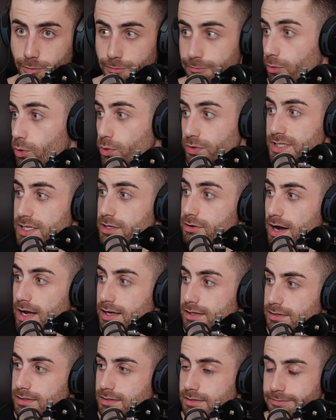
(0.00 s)
40
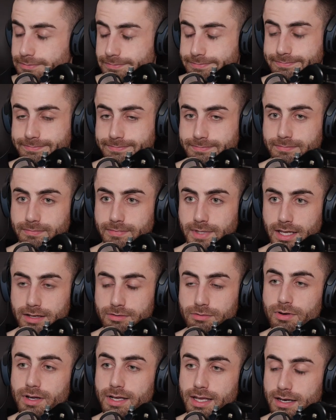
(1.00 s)
grand. I
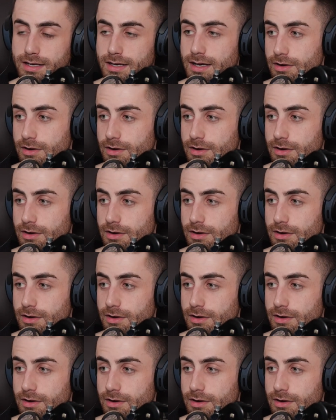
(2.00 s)
thought, okay,